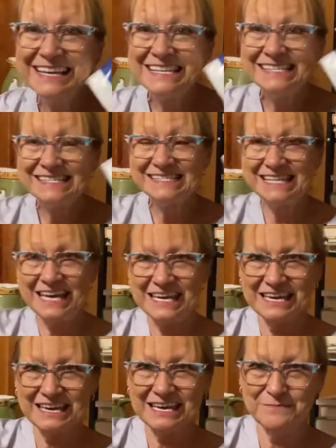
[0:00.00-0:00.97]

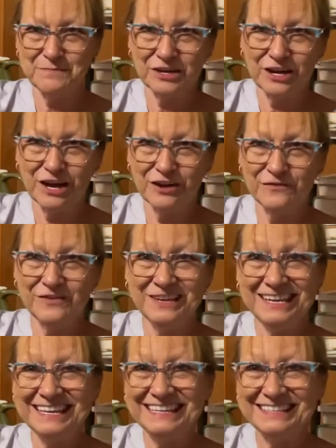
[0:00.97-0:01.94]
Second cup of
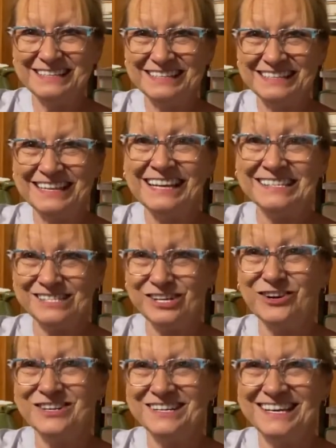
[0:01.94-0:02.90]
coffee. It's
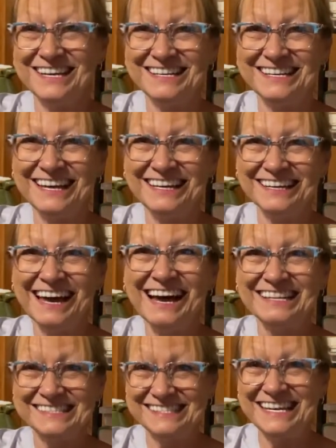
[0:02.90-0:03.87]
starting to get daylight.
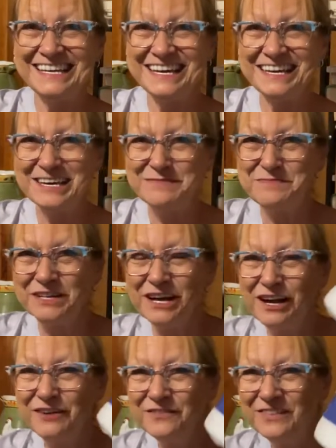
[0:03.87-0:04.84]
Second cup of
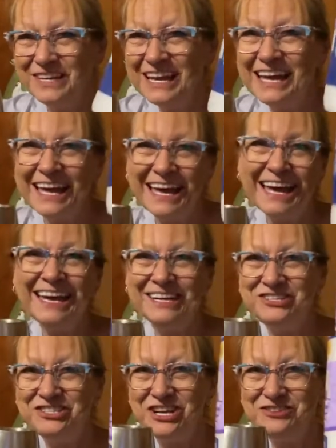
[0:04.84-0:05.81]
coffee. And
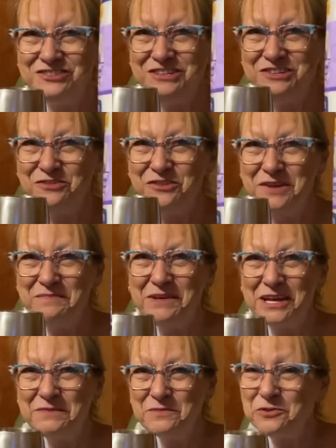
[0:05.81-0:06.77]
show you toilet
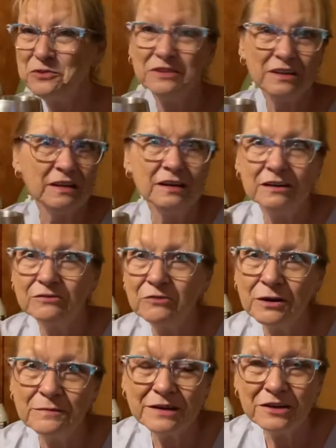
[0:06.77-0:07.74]
paper.
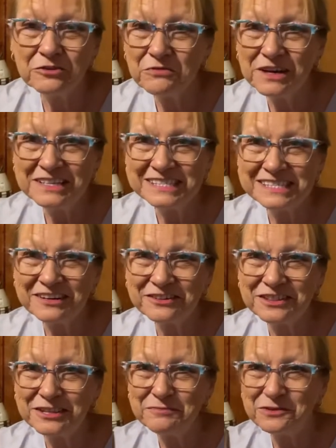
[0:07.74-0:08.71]
What better way to
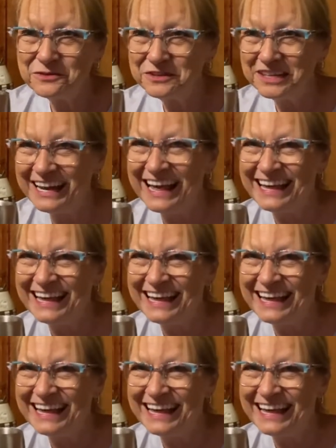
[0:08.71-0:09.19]
start the morning?